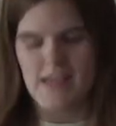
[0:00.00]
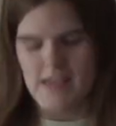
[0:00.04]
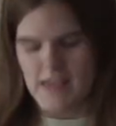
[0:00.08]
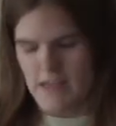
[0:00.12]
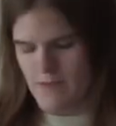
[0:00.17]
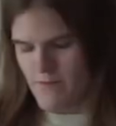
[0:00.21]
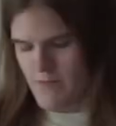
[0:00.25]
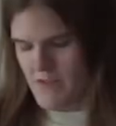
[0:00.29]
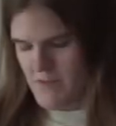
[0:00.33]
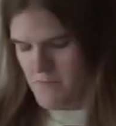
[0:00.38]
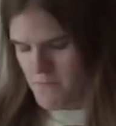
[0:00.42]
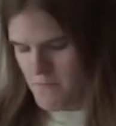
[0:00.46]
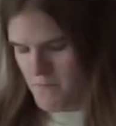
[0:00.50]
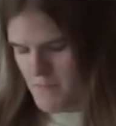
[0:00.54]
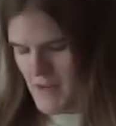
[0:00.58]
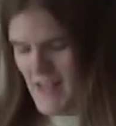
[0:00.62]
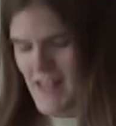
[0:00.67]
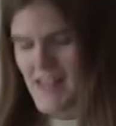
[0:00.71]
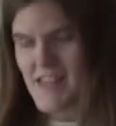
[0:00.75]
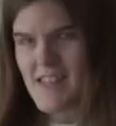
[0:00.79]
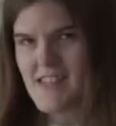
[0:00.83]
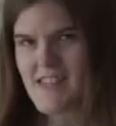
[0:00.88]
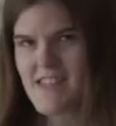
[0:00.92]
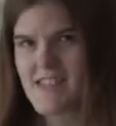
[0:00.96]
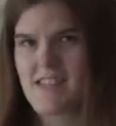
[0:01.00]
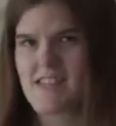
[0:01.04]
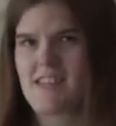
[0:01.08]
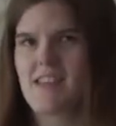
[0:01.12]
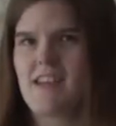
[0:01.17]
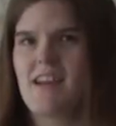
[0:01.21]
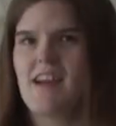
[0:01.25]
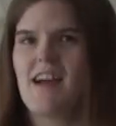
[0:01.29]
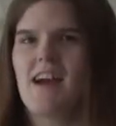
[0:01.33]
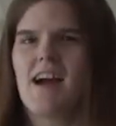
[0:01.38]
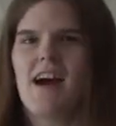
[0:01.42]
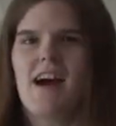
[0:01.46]
I love the belt,
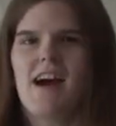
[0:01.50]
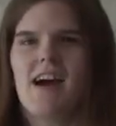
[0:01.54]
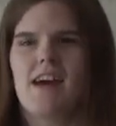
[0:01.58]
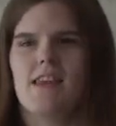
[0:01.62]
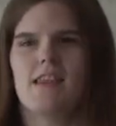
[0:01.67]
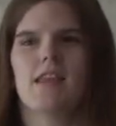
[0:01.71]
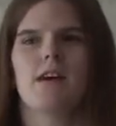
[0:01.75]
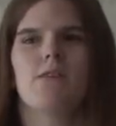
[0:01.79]
I